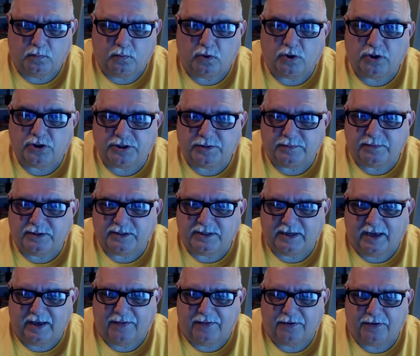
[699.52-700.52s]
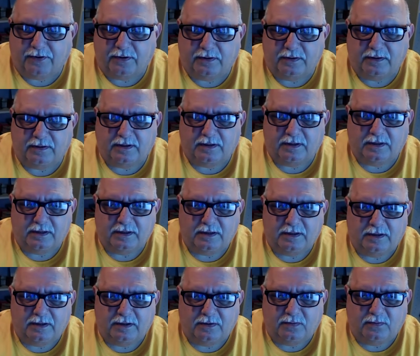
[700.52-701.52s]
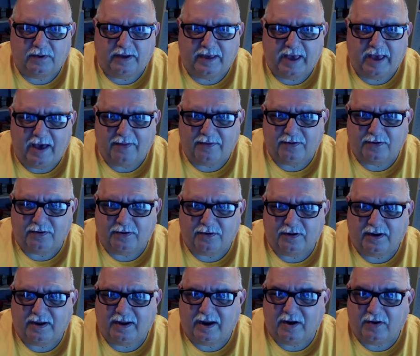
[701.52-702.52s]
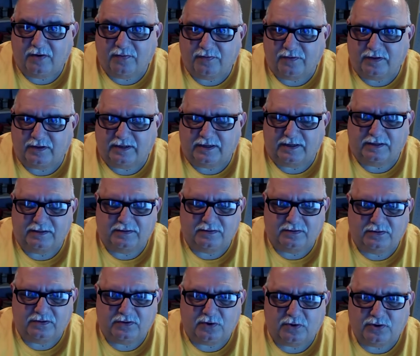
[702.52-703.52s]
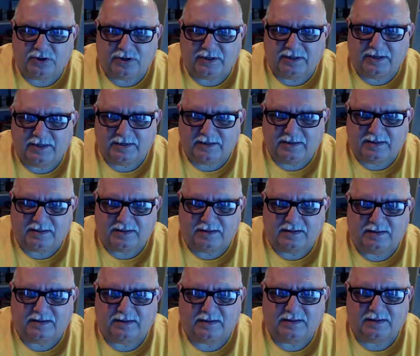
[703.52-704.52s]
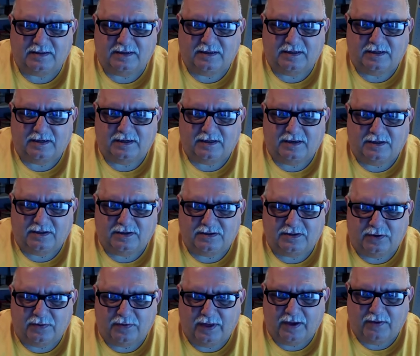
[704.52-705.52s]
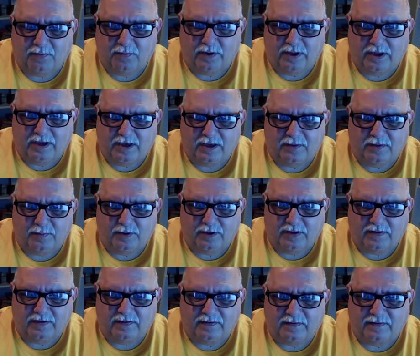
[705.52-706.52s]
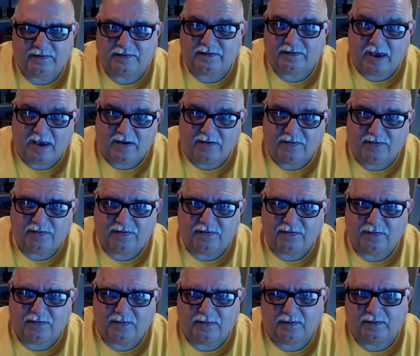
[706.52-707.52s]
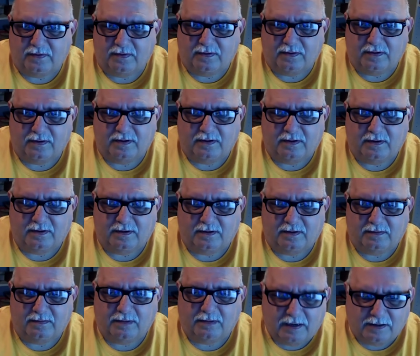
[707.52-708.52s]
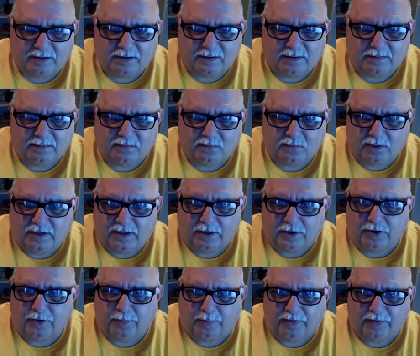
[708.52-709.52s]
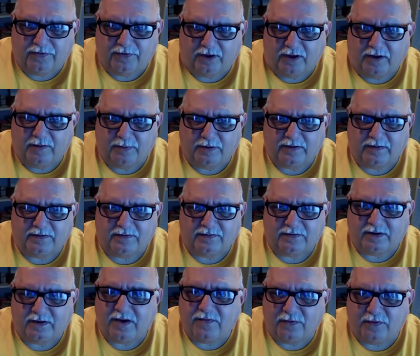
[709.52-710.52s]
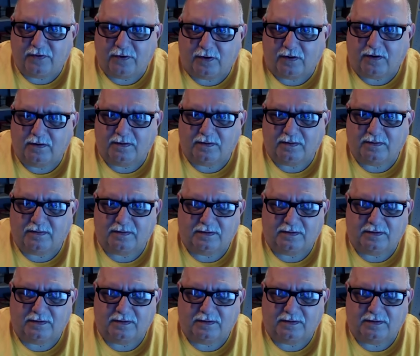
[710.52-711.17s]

worship together. We gather carefully, socially distanced, so that we can be safe. Not 100%, but safer.